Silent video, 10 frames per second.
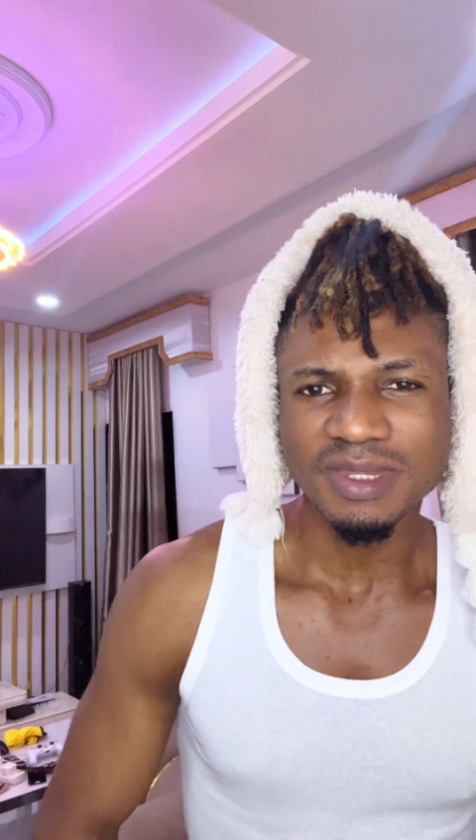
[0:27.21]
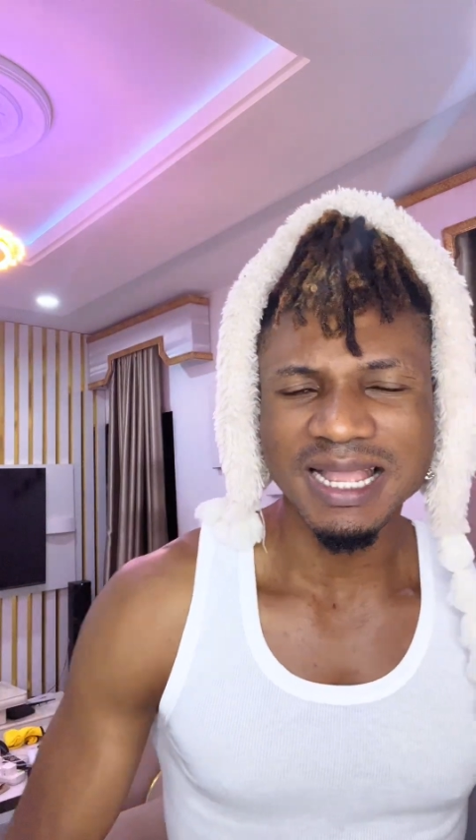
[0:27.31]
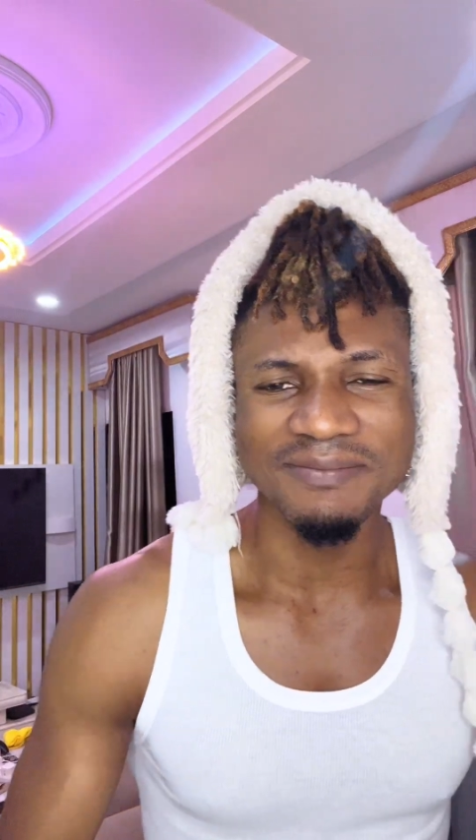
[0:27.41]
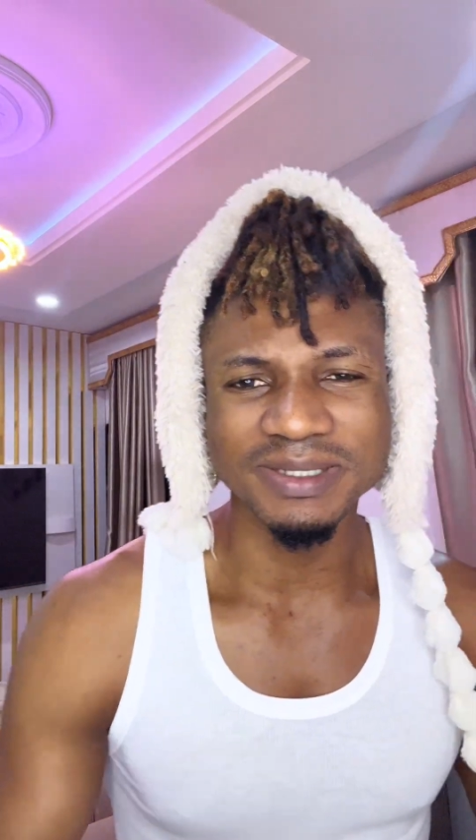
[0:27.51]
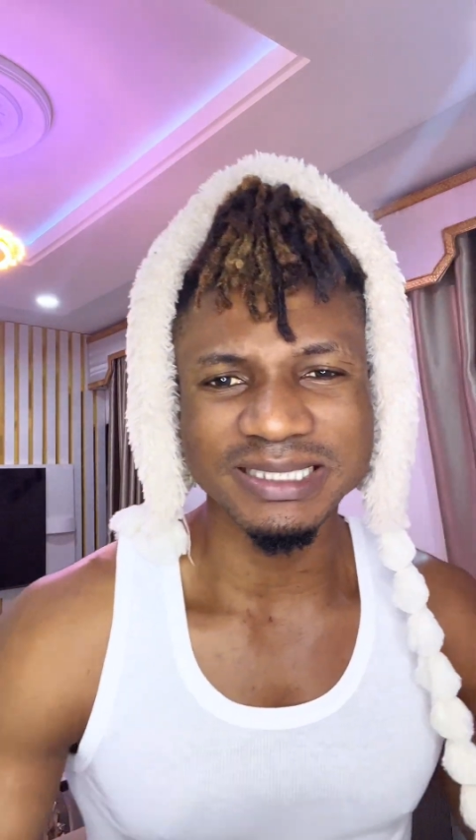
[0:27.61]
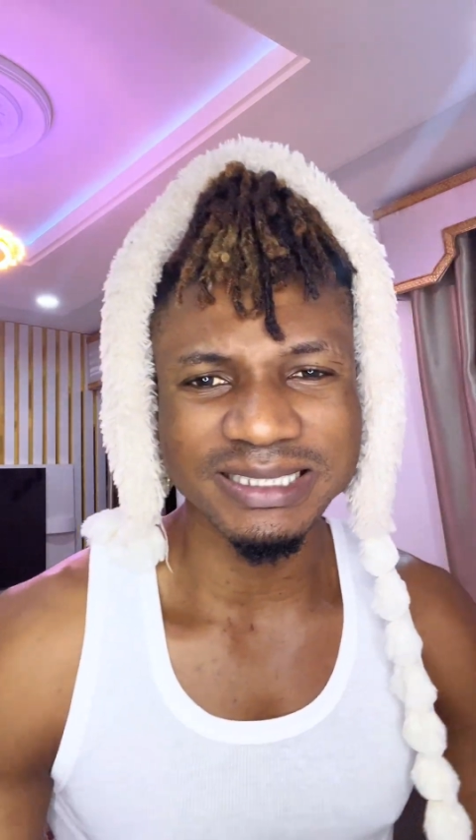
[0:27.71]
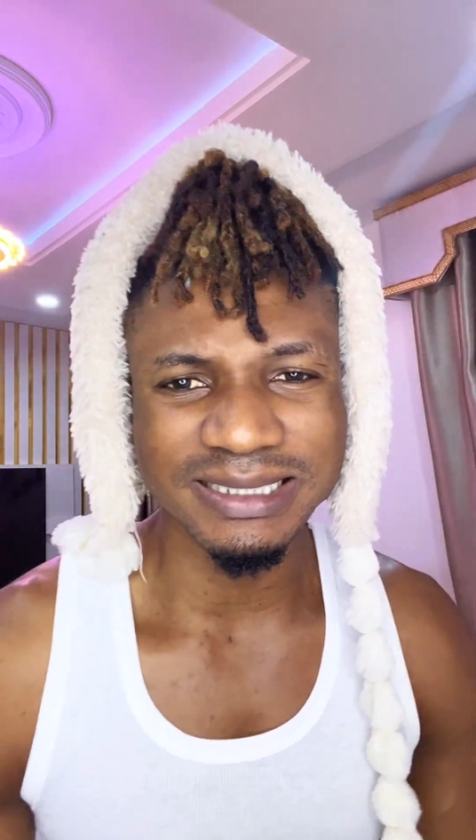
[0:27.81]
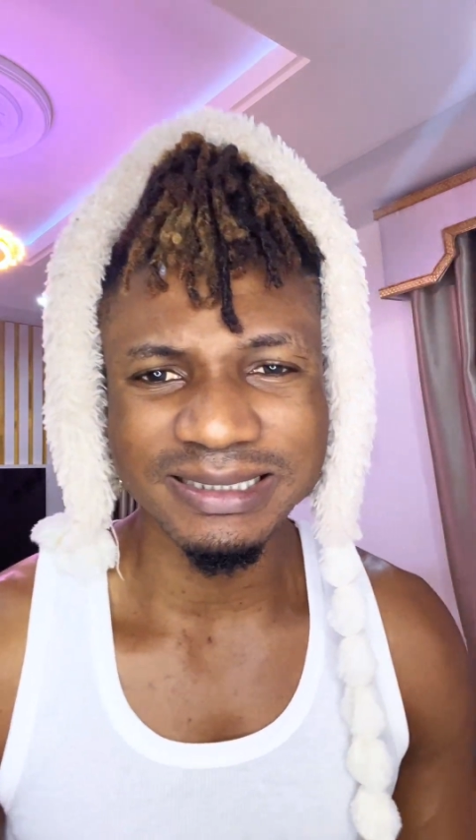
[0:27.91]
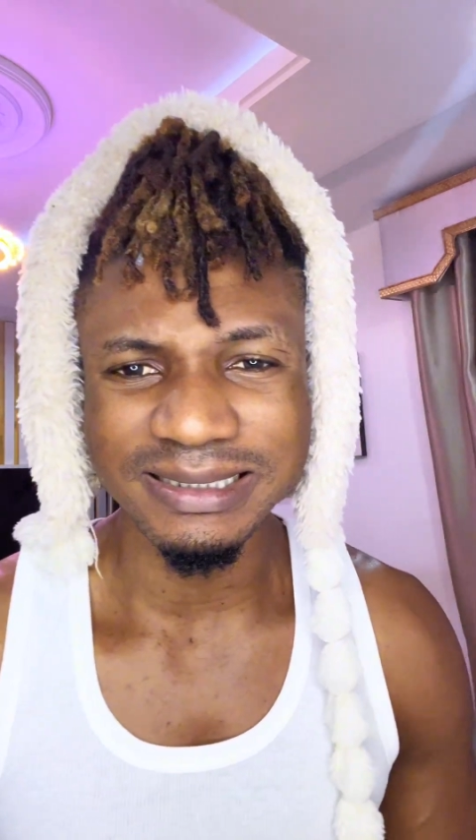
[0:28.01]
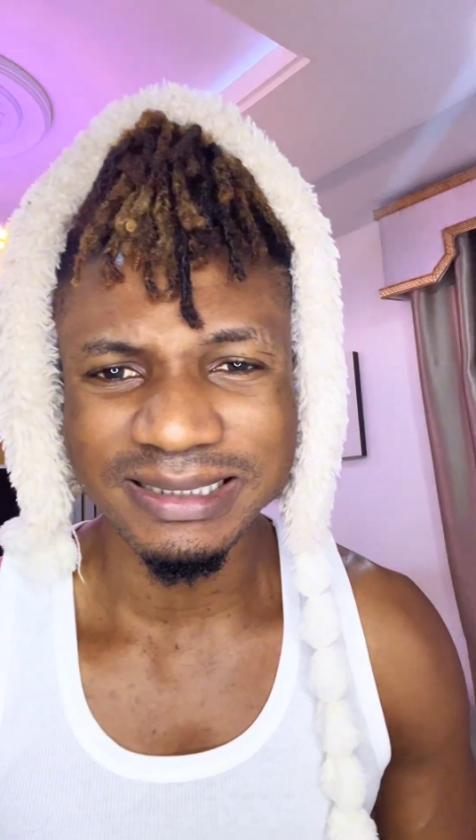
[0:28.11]
I've been
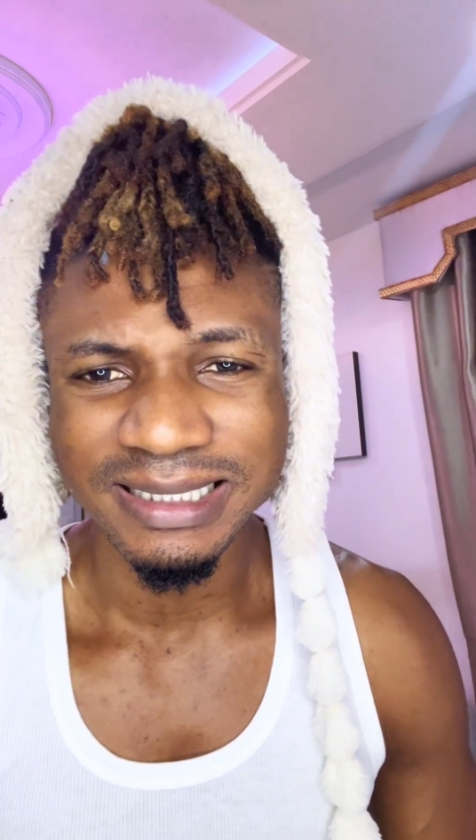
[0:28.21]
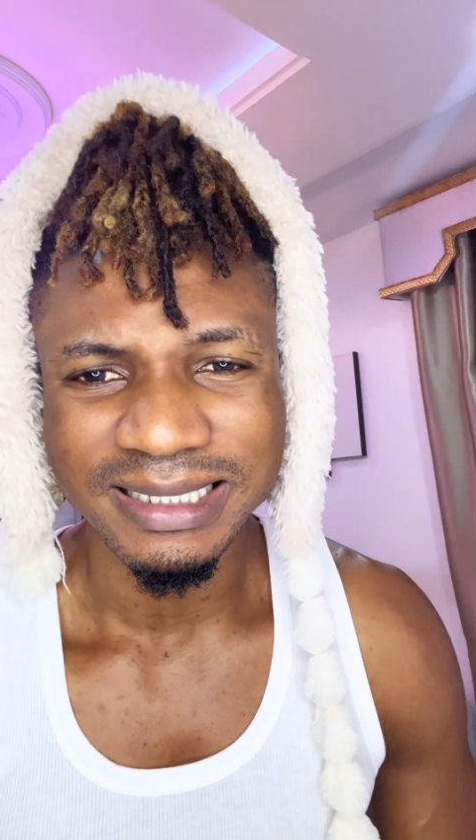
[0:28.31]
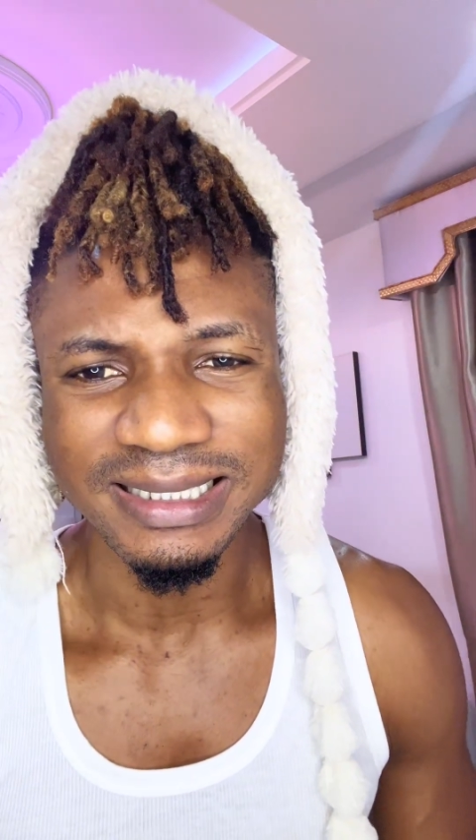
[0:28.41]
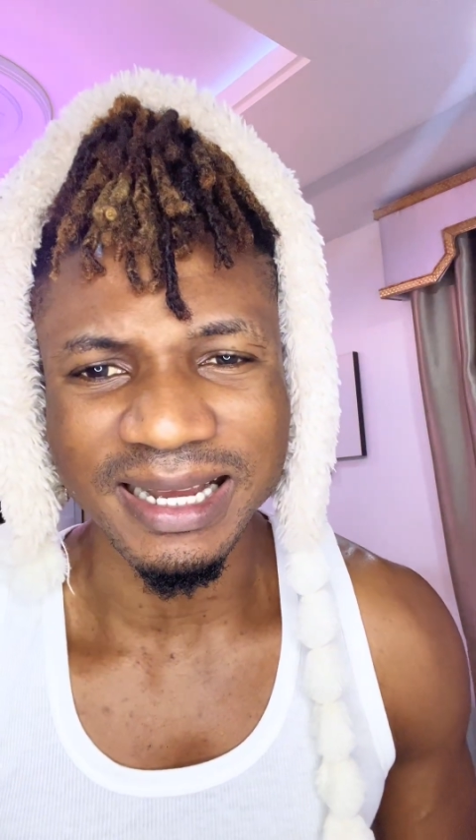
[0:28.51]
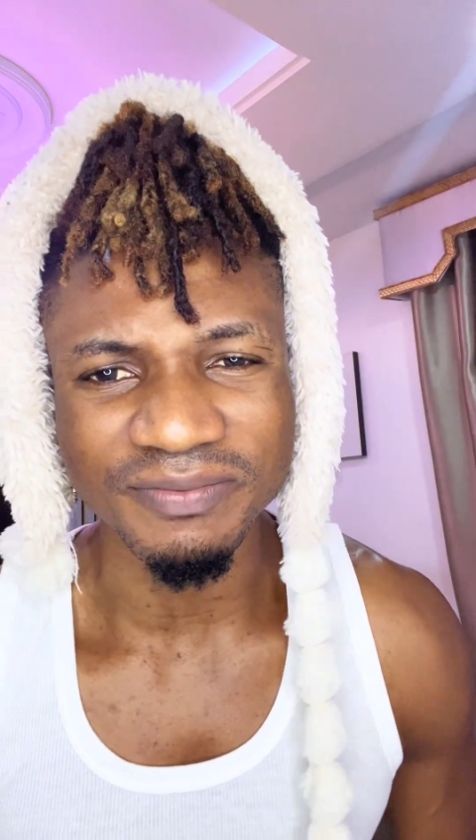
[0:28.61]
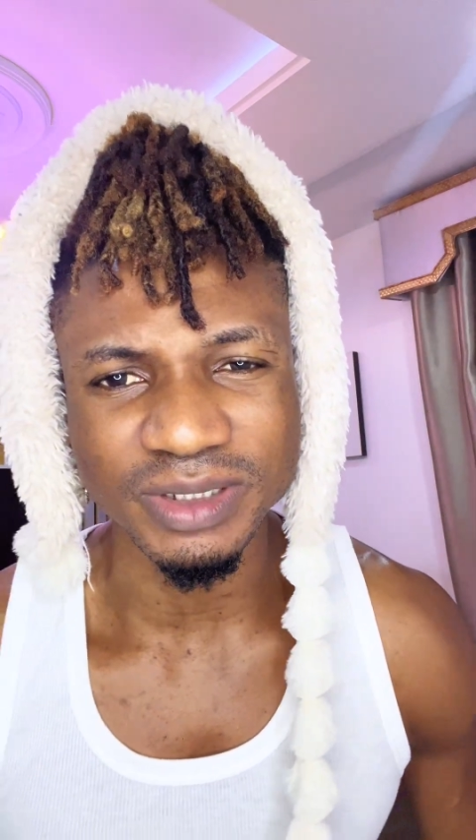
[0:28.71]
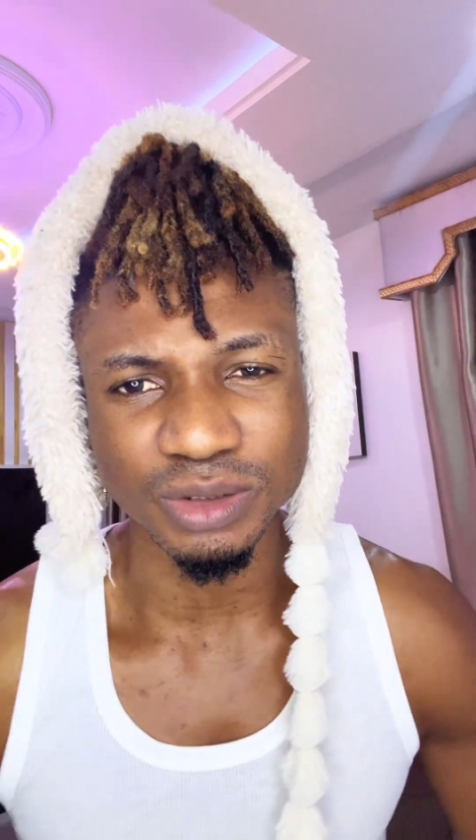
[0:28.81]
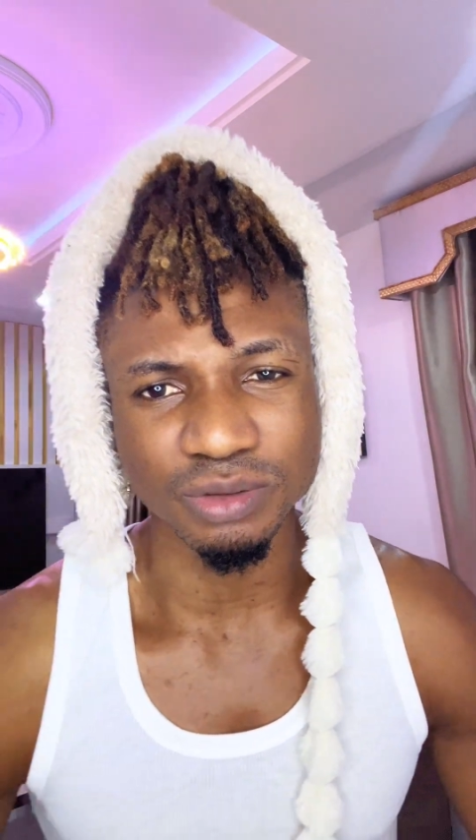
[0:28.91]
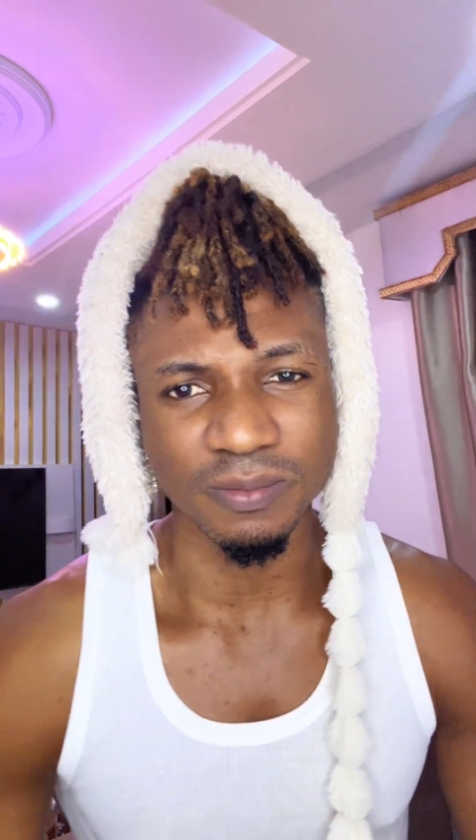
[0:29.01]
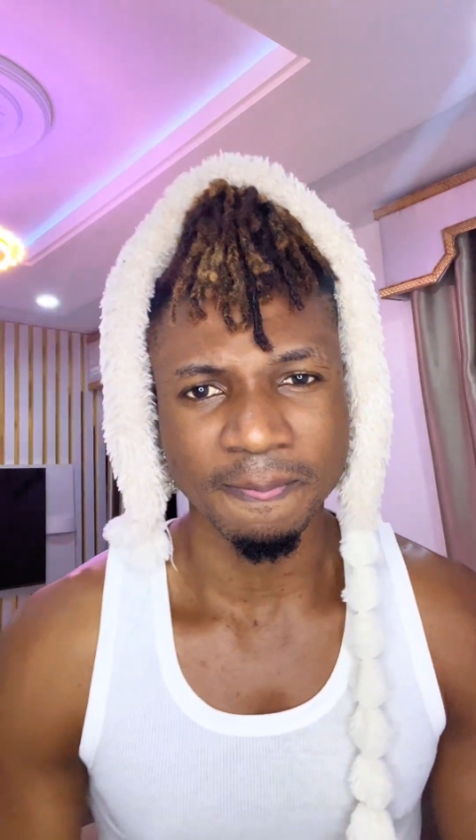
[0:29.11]
seeing that
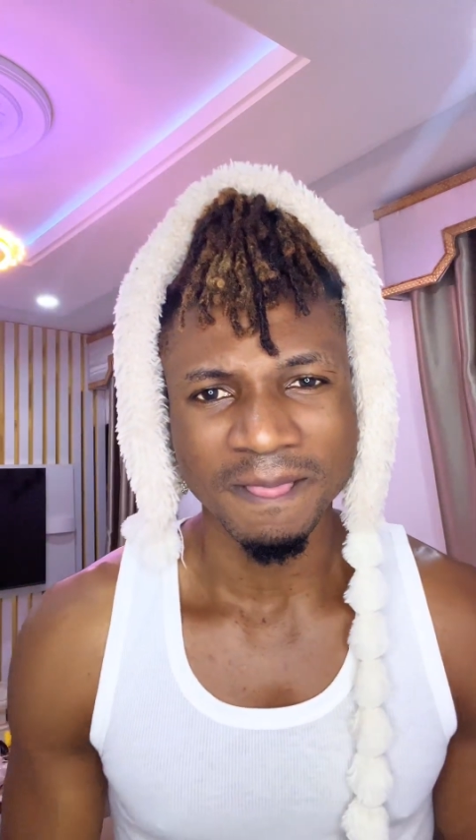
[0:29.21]
video